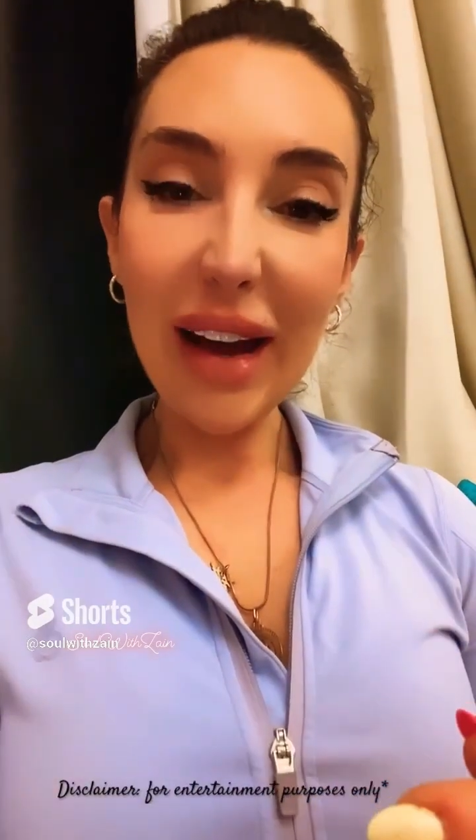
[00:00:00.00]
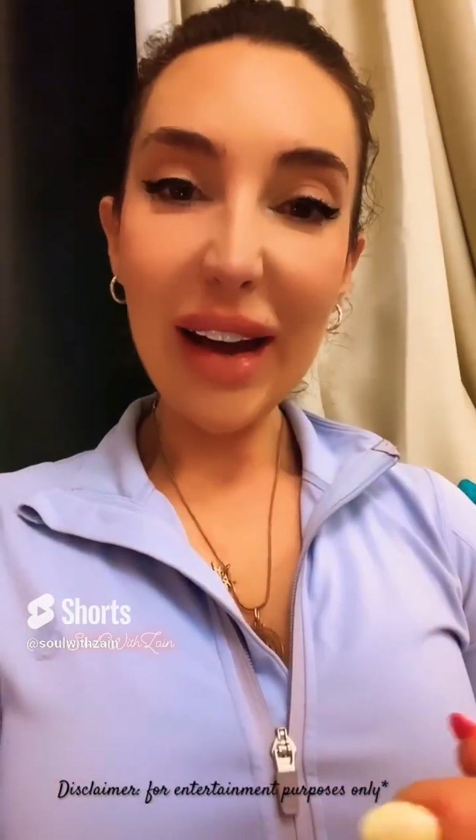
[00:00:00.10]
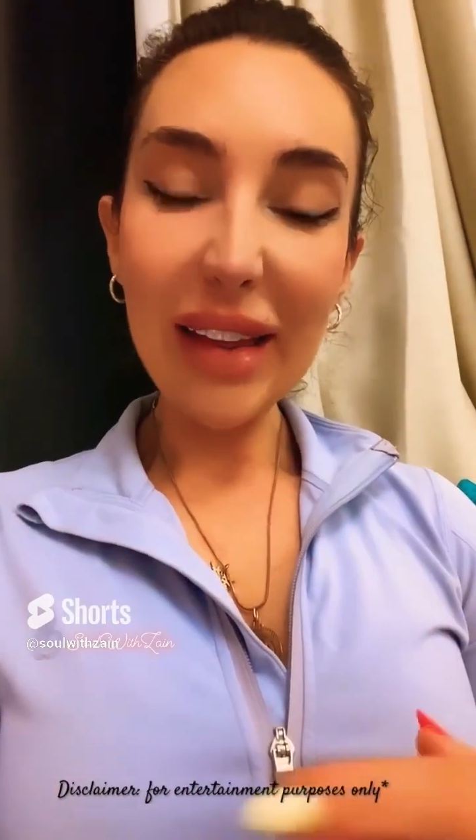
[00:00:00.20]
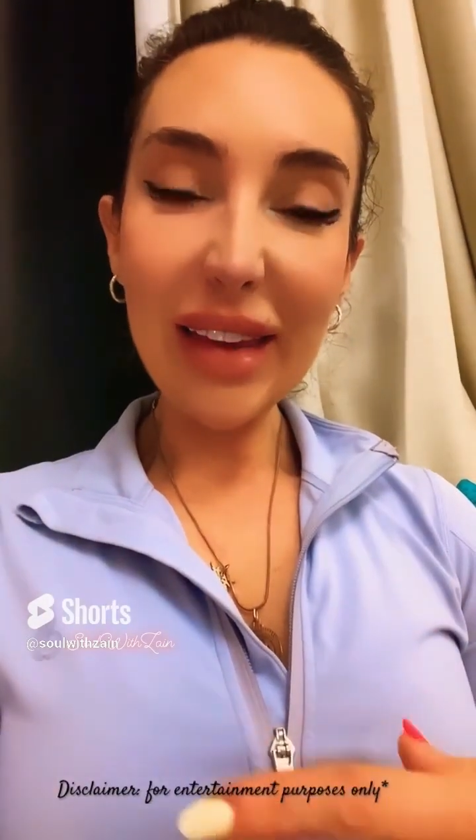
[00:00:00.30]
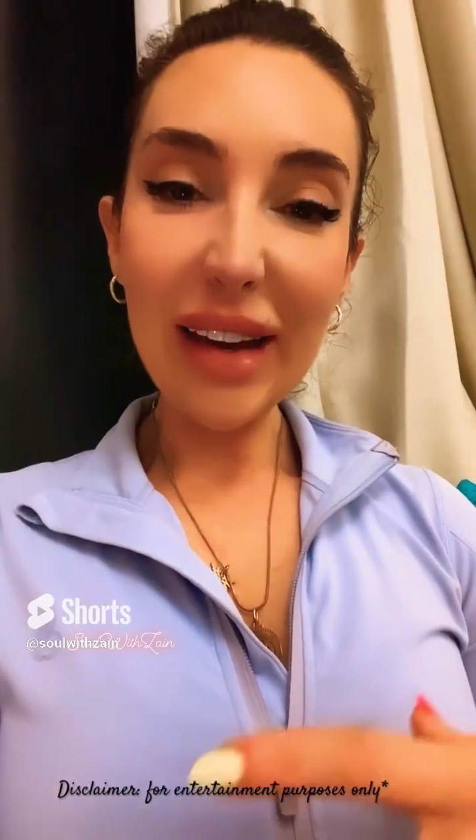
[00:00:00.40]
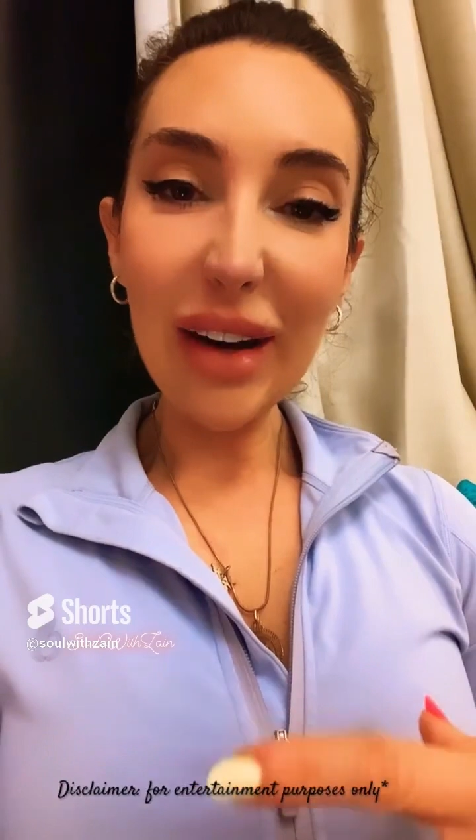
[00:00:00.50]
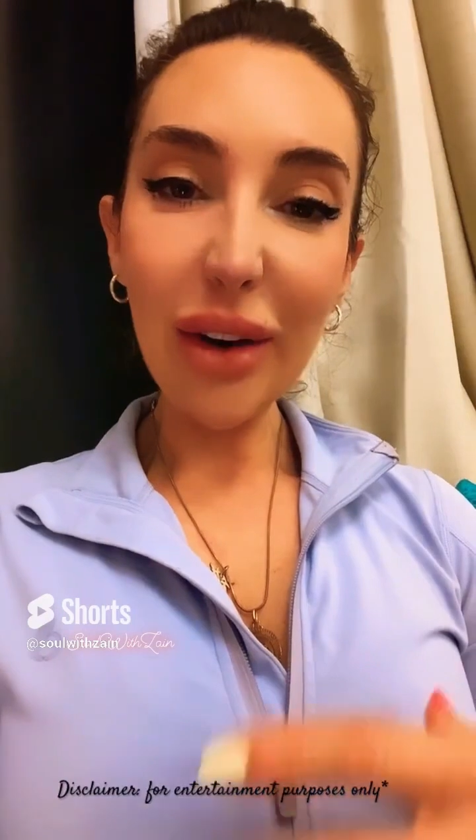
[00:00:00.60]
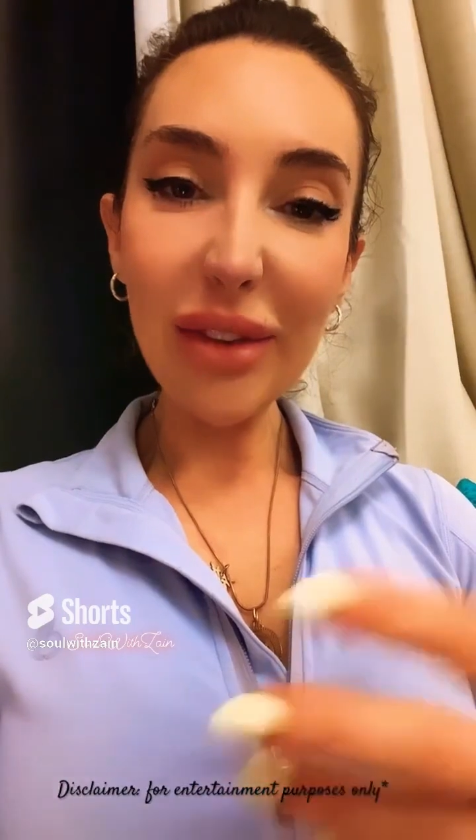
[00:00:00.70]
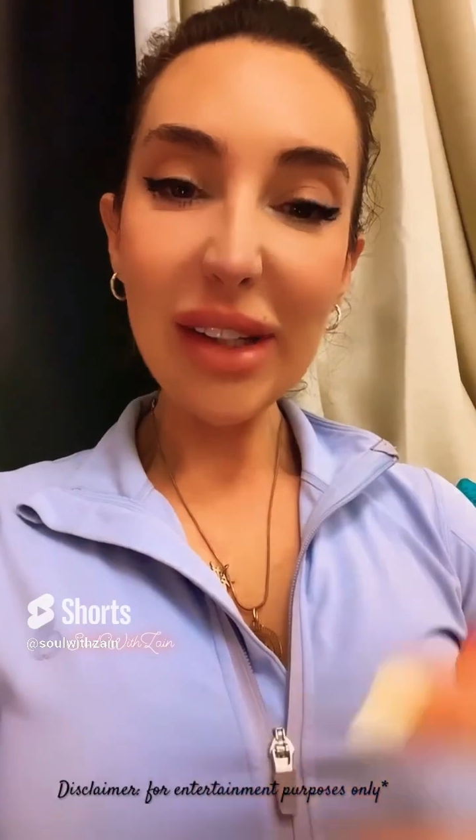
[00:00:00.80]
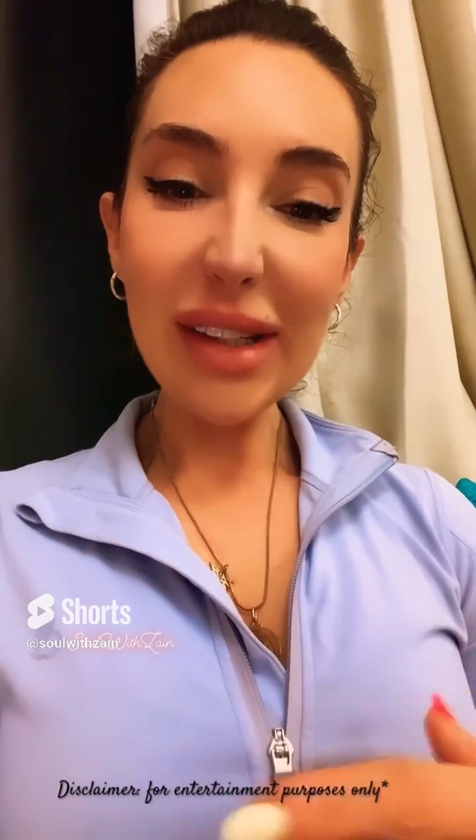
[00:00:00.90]
and then
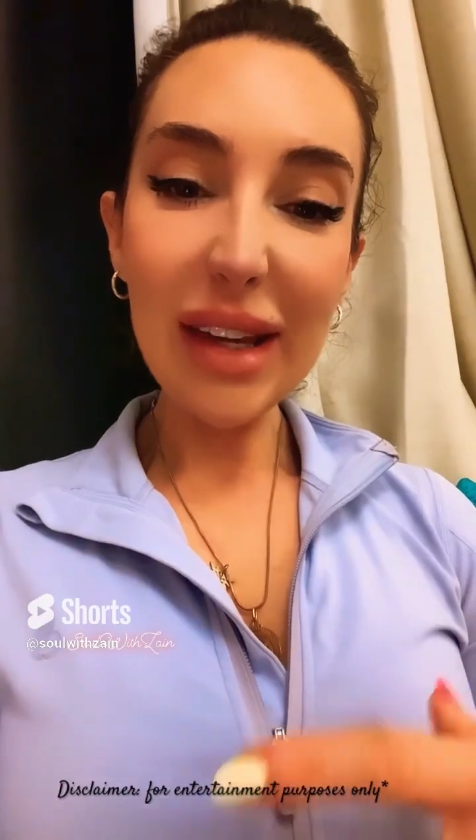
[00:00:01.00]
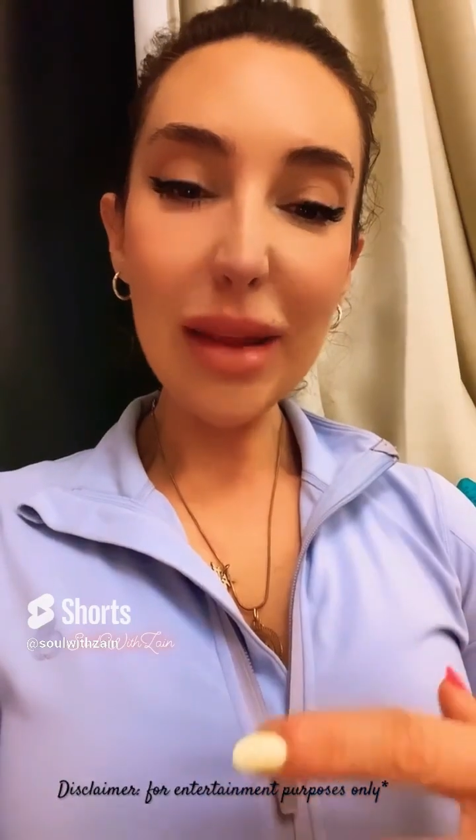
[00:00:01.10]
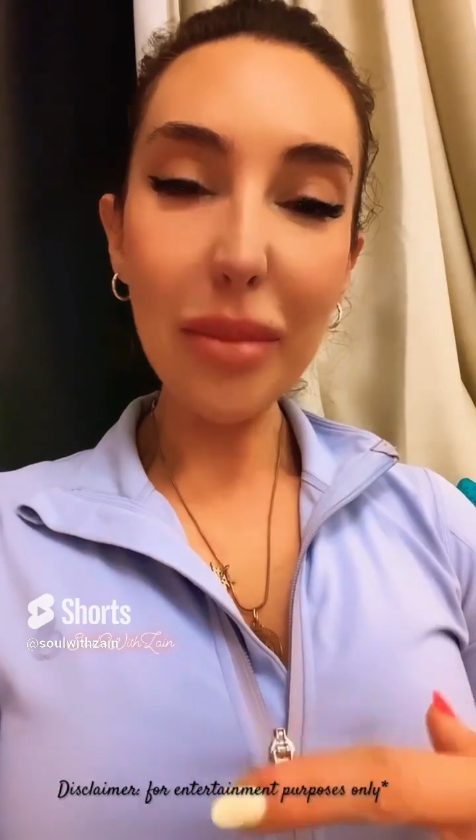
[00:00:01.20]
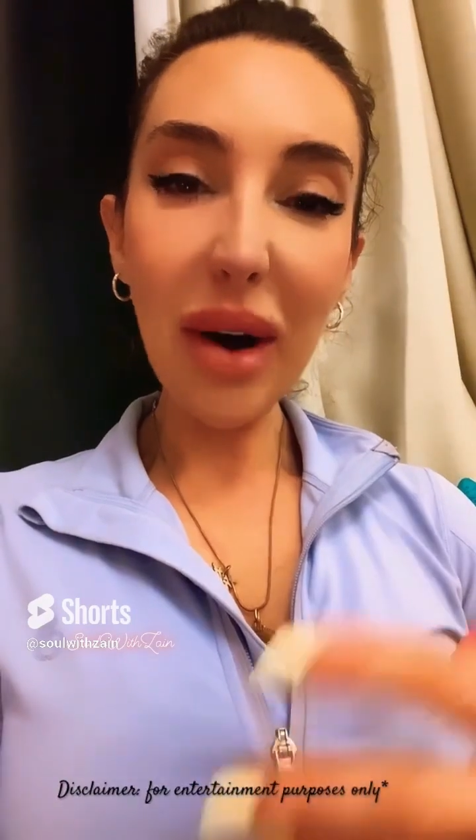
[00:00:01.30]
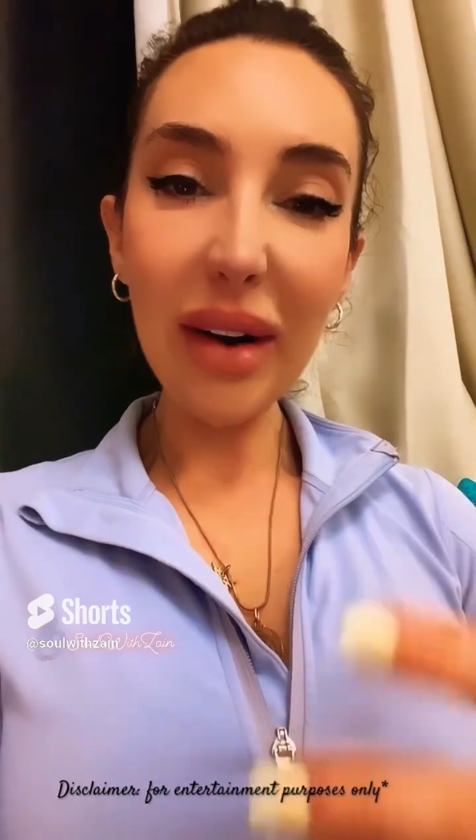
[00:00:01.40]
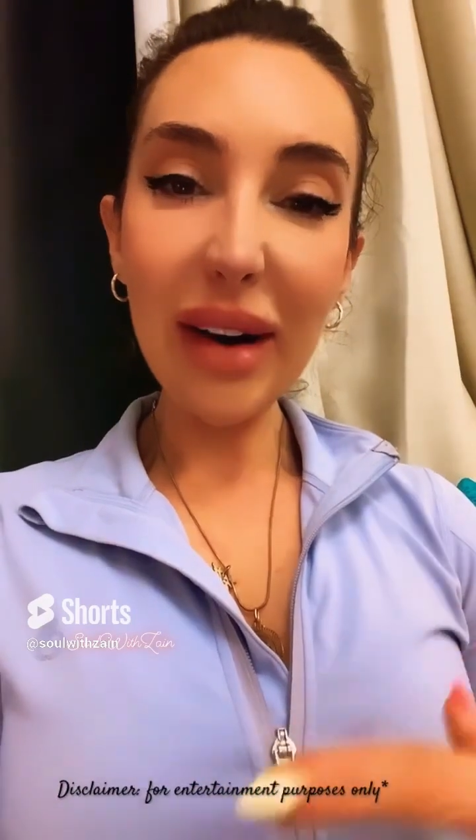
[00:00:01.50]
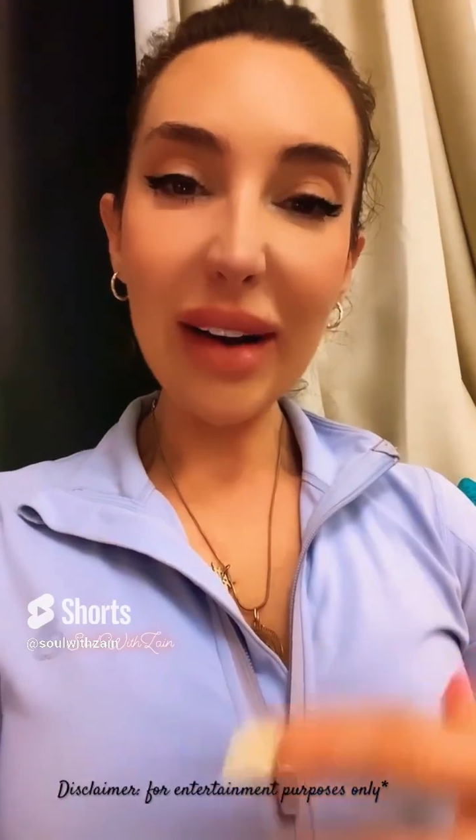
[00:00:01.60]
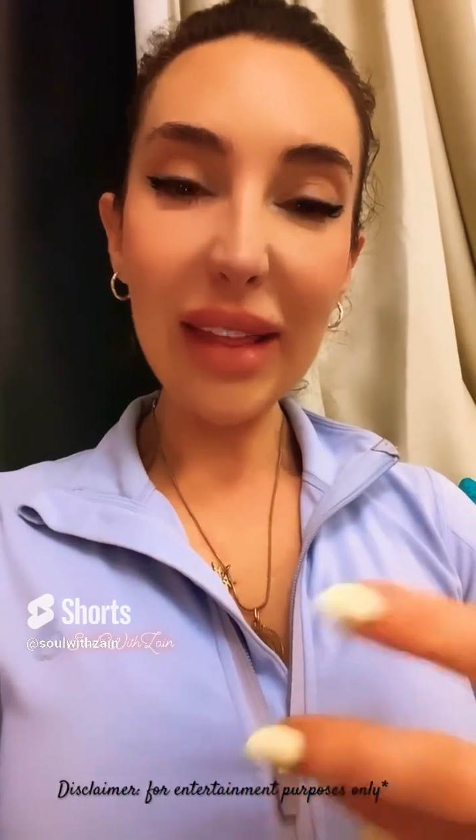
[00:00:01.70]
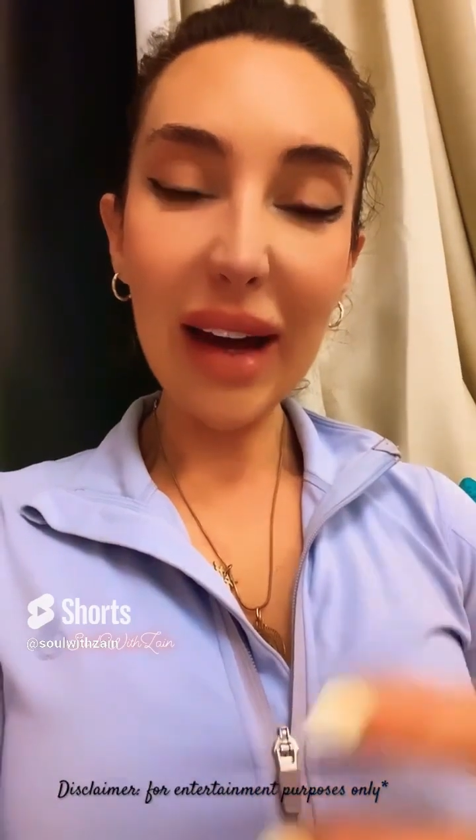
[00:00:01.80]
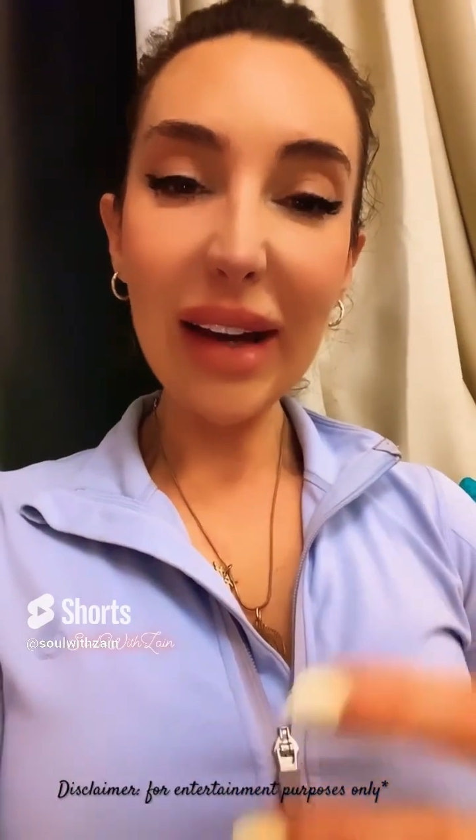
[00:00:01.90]
obviously the part
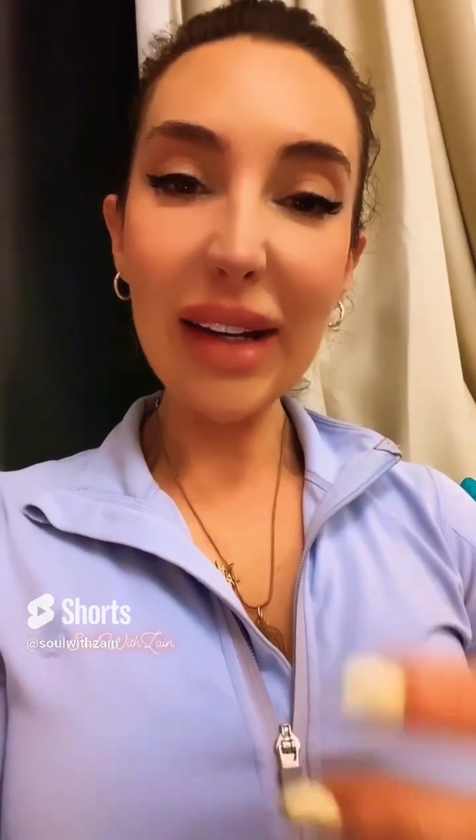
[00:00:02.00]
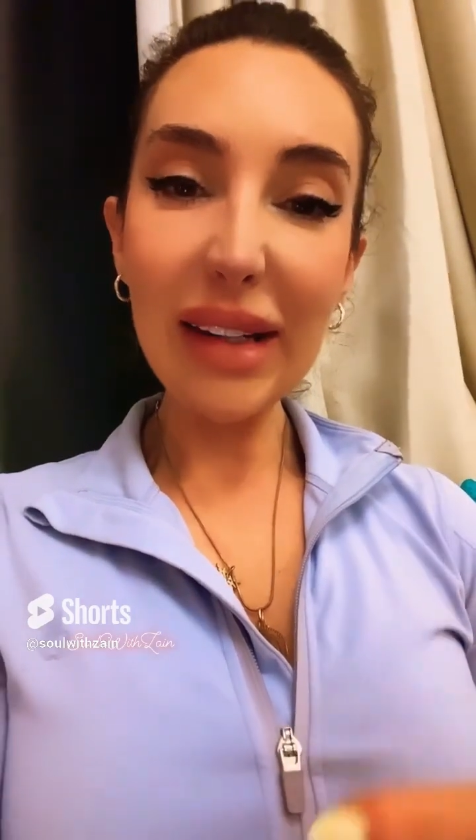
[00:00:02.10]
nine that I need